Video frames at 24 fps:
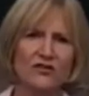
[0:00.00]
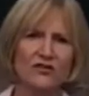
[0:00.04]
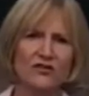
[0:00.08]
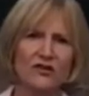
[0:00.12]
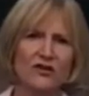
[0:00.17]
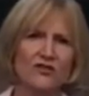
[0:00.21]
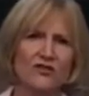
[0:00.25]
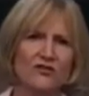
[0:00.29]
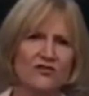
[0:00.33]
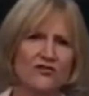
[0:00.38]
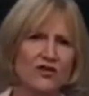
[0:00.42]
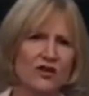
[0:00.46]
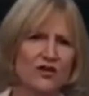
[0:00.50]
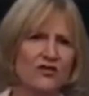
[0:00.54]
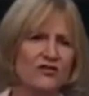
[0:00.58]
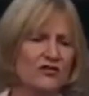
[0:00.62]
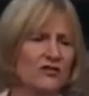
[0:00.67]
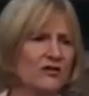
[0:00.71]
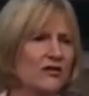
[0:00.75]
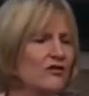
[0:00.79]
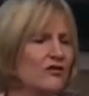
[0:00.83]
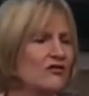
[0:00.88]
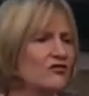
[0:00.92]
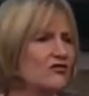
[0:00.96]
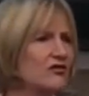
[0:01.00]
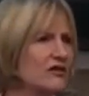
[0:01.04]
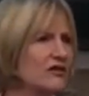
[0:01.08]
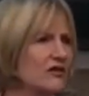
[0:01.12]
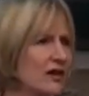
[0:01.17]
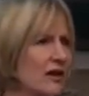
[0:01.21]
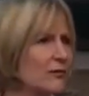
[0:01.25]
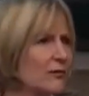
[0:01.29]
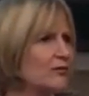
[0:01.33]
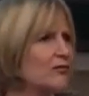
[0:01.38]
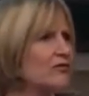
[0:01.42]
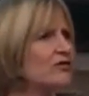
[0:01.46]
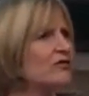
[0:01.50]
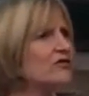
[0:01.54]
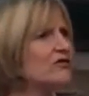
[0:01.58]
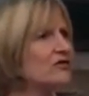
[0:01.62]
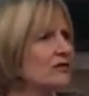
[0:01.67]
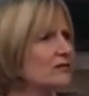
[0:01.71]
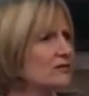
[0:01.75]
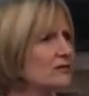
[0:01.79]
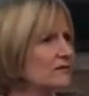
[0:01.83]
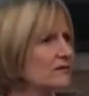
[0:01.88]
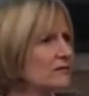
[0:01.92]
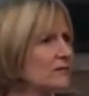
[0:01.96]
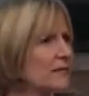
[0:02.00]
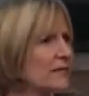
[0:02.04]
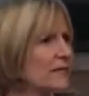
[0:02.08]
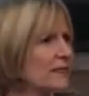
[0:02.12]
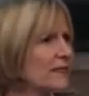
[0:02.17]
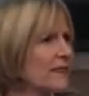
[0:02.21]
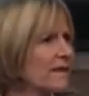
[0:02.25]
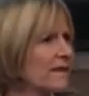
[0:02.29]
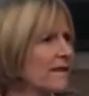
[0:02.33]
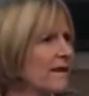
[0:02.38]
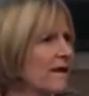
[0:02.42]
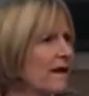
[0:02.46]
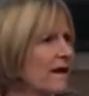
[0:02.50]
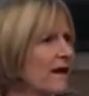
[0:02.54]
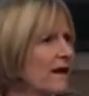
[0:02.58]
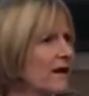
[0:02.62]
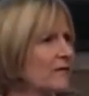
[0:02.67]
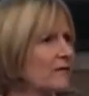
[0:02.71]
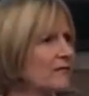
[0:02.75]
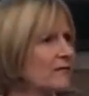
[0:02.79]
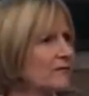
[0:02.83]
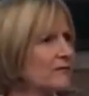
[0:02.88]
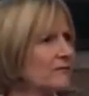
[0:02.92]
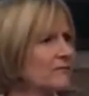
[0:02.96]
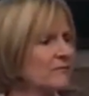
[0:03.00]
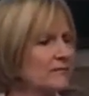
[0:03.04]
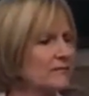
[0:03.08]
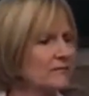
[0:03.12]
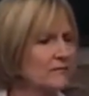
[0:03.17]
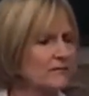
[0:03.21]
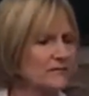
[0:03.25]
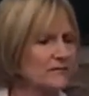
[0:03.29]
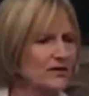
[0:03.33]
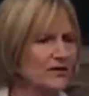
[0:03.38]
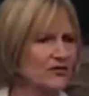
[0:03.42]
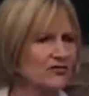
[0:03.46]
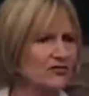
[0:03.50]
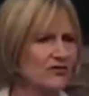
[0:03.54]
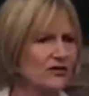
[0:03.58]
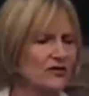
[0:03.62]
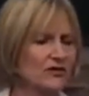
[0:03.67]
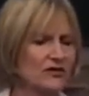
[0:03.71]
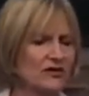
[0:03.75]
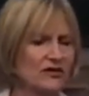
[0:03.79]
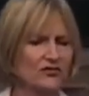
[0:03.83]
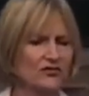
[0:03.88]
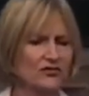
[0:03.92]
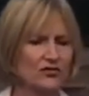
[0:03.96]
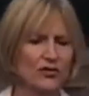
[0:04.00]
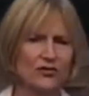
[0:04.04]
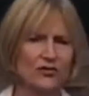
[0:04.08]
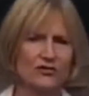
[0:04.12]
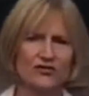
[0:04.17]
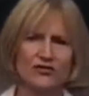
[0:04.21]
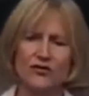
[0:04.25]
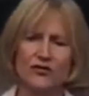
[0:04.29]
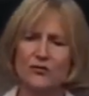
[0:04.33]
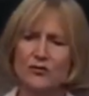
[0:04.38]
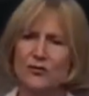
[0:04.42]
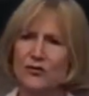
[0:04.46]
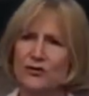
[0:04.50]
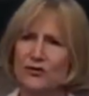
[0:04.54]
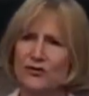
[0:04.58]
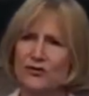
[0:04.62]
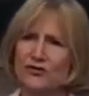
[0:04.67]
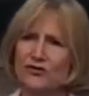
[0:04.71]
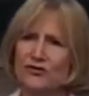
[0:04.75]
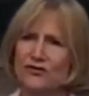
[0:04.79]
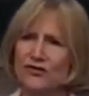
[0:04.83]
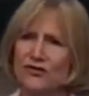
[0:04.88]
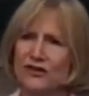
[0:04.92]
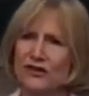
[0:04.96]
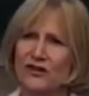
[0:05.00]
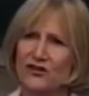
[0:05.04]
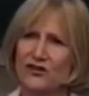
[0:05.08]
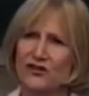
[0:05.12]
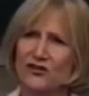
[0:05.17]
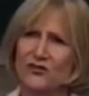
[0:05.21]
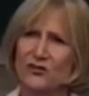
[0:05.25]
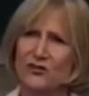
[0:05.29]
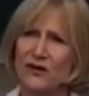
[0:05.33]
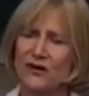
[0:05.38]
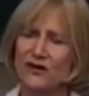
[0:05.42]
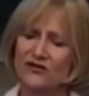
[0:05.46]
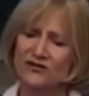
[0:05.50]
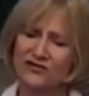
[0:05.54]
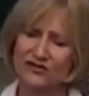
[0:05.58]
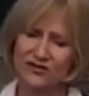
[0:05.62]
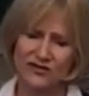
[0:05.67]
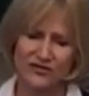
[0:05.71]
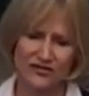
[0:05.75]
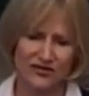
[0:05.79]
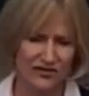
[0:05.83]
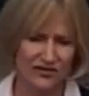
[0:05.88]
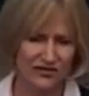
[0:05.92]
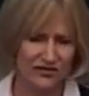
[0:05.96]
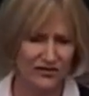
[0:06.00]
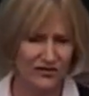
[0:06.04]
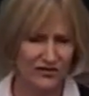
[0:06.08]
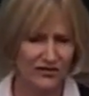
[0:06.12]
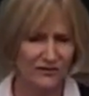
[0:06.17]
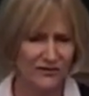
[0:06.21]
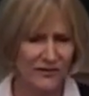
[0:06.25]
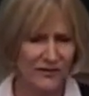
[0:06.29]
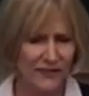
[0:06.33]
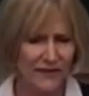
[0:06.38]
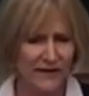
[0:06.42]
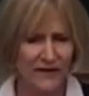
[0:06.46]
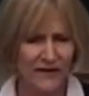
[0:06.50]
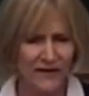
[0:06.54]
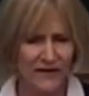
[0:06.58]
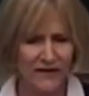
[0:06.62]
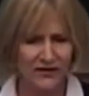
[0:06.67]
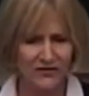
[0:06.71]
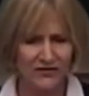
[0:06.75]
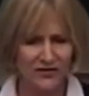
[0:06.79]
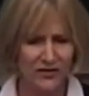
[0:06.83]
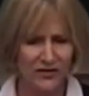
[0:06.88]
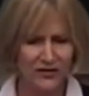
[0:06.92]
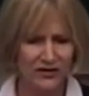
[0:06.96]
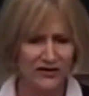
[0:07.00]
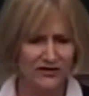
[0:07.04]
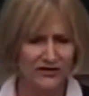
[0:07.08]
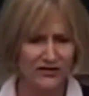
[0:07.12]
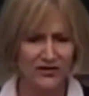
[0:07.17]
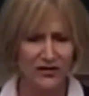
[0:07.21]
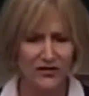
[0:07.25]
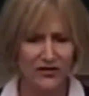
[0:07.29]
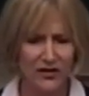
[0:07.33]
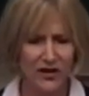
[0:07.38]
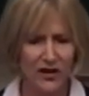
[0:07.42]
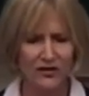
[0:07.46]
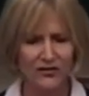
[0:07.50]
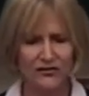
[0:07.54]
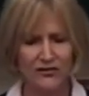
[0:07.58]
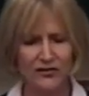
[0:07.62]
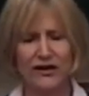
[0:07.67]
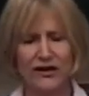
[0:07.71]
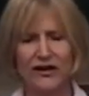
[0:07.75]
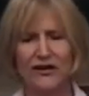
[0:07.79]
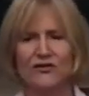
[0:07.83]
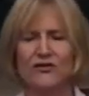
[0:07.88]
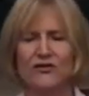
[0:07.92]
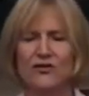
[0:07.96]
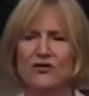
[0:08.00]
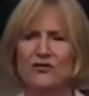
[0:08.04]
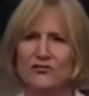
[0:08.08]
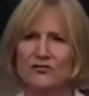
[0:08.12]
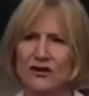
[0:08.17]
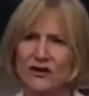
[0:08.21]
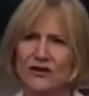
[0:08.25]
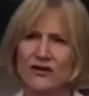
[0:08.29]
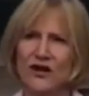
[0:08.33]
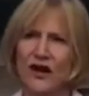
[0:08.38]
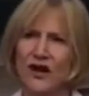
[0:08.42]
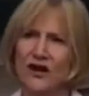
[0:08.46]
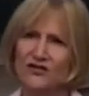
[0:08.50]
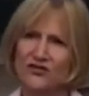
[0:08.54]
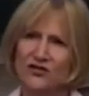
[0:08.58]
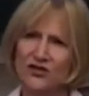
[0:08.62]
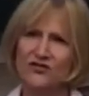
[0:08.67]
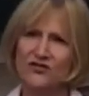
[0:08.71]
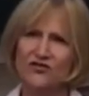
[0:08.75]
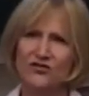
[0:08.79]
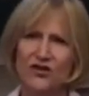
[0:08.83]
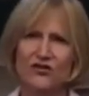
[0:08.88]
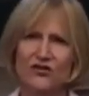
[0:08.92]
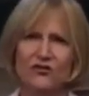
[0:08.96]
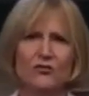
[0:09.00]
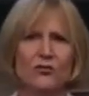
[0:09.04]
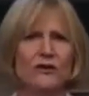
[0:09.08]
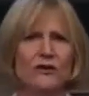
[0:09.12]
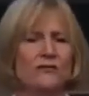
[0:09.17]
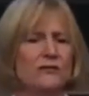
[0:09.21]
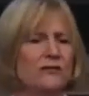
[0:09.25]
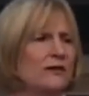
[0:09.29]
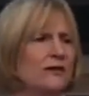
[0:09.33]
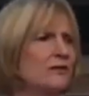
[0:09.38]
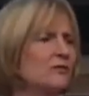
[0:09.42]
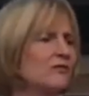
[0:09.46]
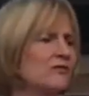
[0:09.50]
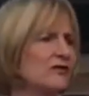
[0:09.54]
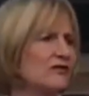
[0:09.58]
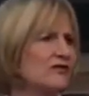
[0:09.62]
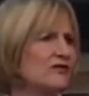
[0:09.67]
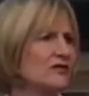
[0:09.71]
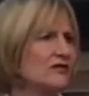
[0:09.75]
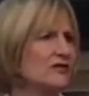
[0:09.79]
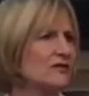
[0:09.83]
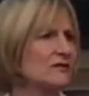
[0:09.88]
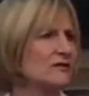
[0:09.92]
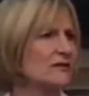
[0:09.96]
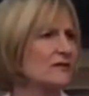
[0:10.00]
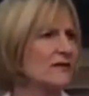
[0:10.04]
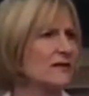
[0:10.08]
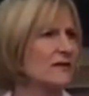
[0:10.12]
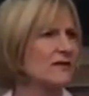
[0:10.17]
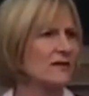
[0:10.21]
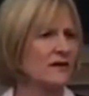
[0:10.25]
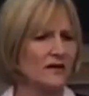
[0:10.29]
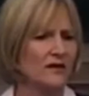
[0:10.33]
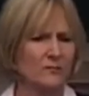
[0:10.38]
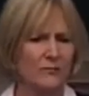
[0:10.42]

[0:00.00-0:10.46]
Gaza is just largely a prison. Israel controls the borders, the airspace, etc. So it no longer has those red dots, it's just one big prison.